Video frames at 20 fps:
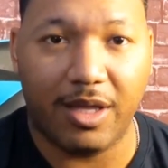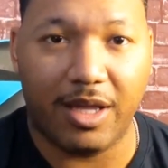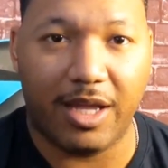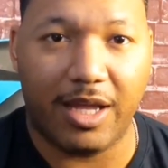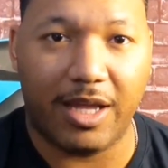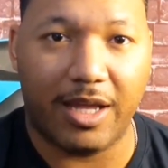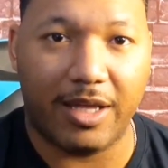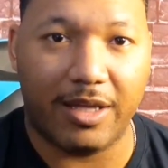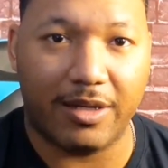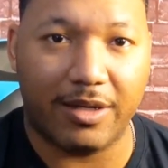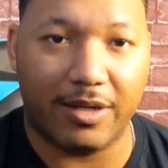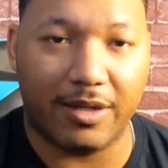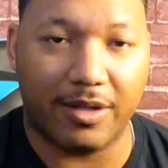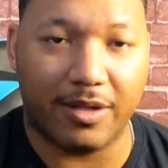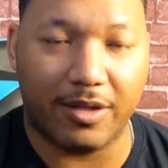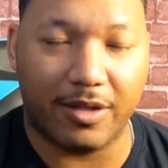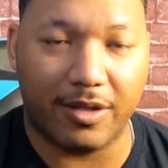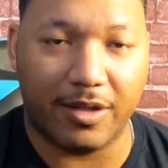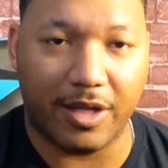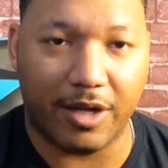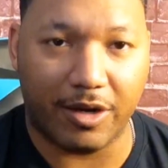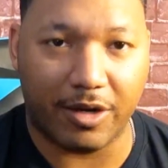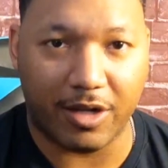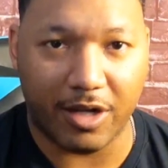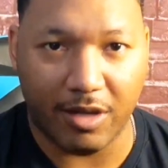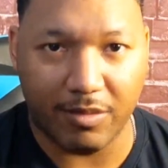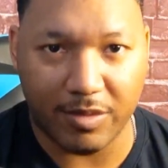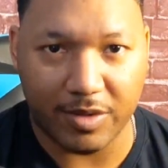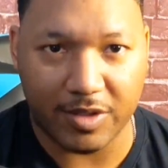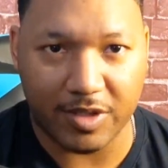and they're
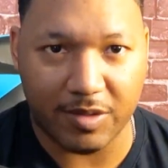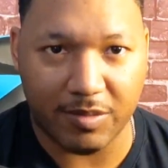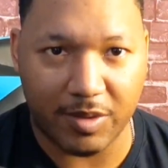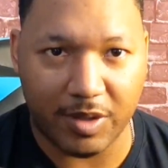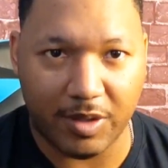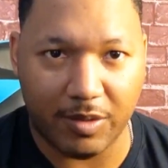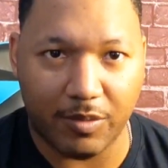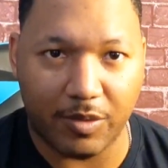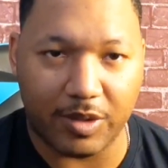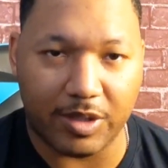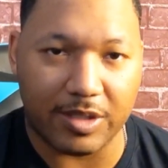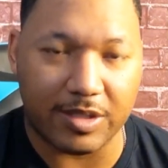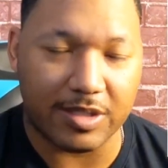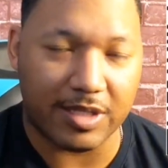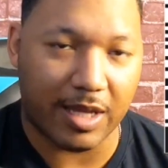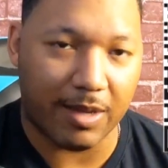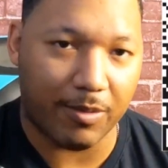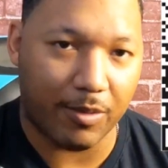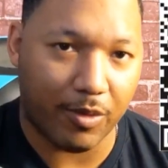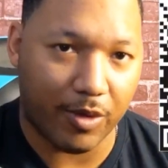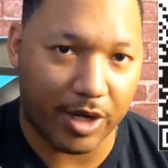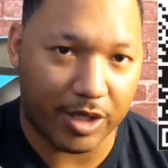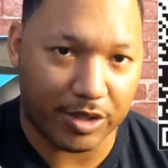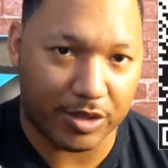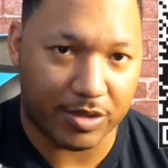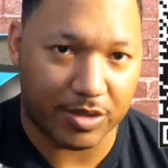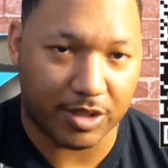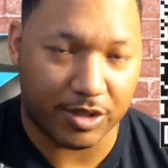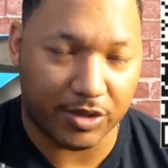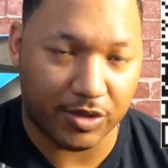coming to me with the same
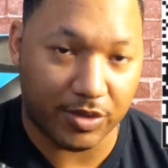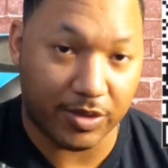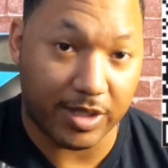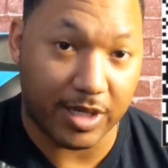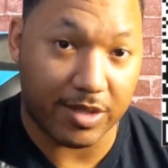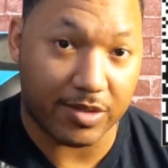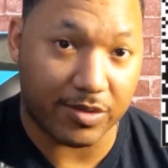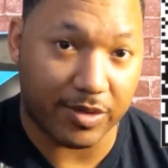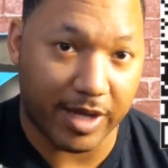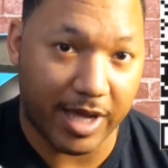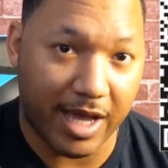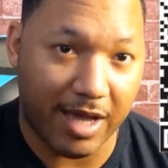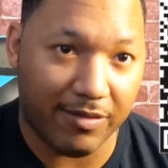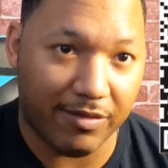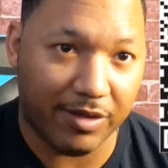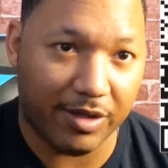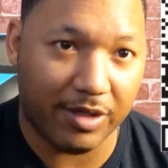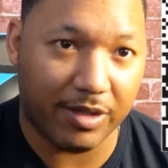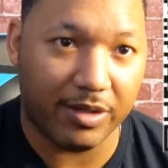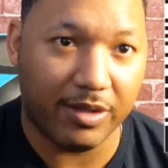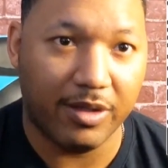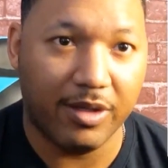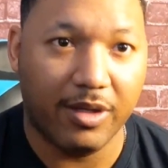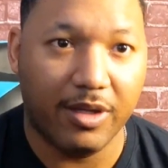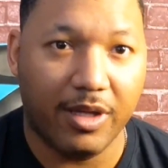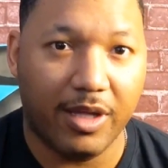questions that you guys are having